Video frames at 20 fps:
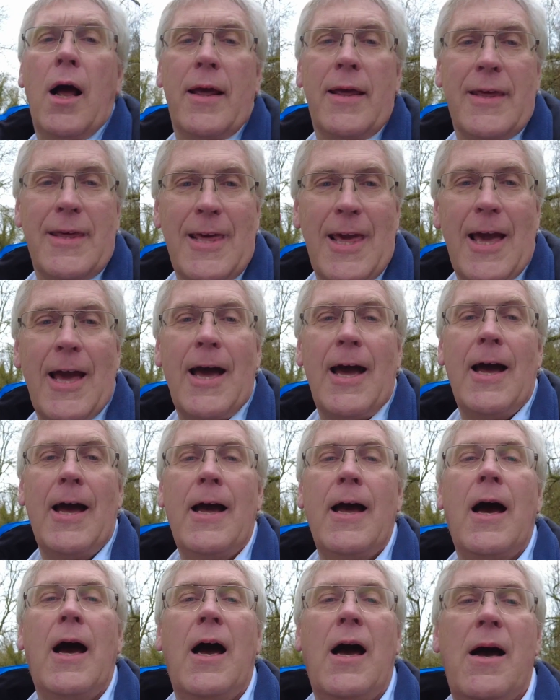Yeah,
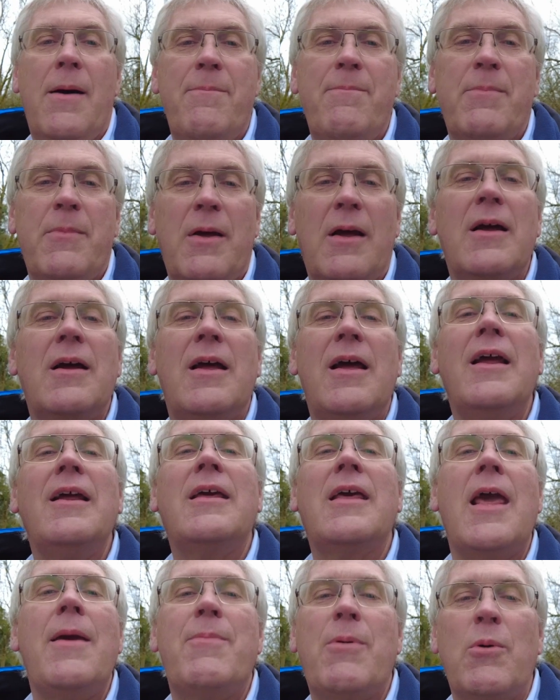in
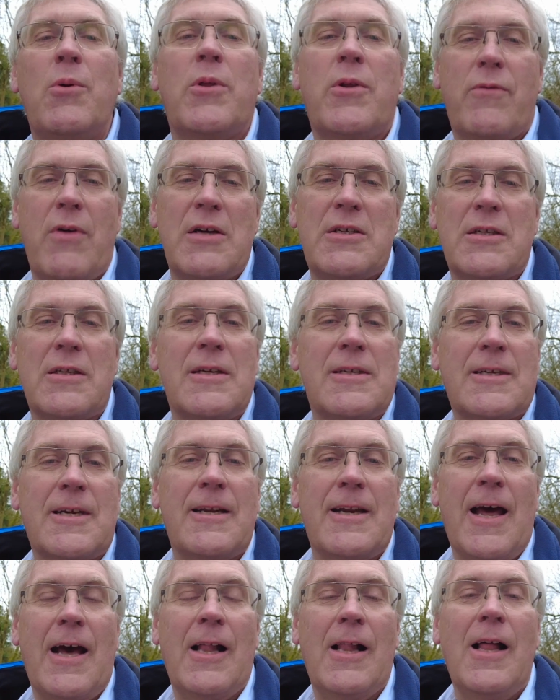keeping with the rest of this
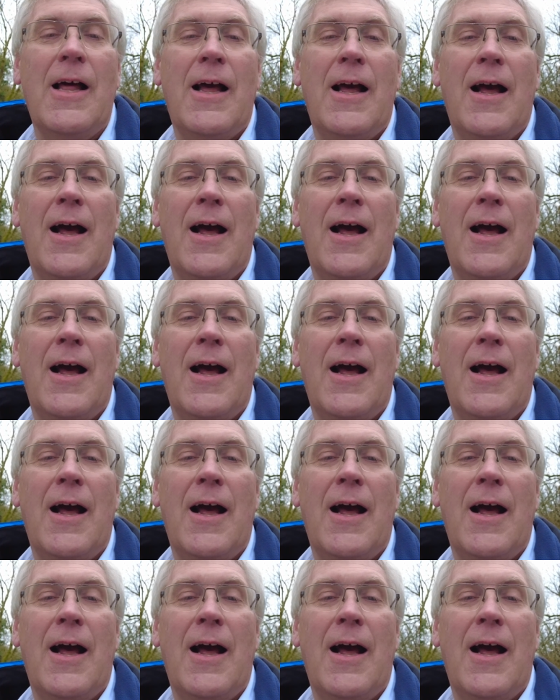canal,